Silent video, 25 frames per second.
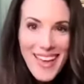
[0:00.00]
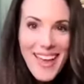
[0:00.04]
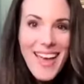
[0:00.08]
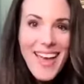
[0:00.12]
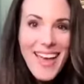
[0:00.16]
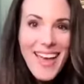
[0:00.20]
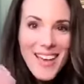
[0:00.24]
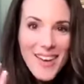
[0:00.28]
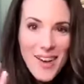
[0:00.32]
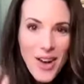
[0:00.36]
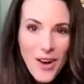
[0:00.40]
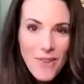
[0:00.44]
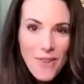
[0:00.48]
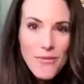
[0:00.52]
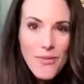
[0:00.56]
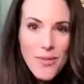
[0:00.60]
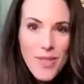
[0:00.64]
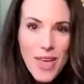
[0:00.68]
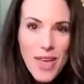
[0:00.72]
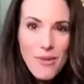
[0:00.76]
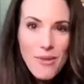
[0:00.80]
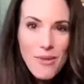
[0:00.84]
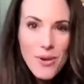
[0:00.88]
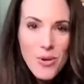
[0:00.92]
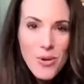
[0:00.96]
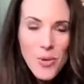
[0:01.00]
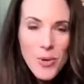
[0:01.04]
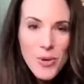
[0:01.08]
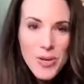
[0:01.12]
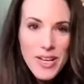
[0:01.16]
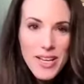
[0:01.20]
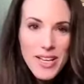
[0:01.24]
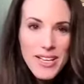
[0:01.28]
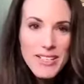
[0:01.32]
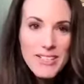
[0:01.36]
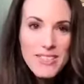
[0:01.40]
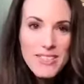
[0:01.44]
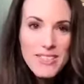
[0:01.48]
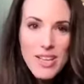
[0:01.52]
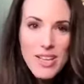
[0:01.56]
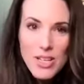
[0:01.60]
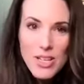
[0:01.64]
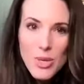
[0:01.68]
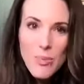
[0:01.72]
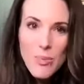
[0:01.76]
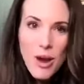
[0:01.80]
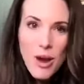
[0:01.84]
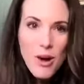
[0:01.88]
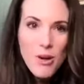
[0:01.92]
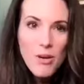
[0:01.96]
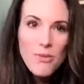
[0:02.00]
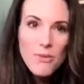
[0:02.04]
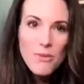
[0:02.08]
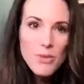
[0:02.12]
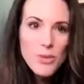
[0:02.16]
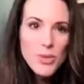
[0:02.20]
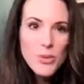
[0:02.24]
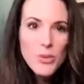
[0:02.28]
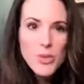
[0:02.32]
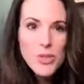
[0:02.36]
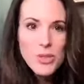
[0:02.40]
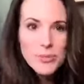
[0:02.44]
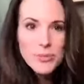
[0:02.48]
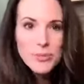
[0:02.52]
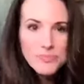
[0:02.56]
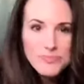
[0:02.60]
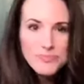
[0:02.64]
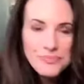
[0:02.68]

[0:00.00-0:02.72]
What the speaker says: and offer that recording. It's such a powerful tool.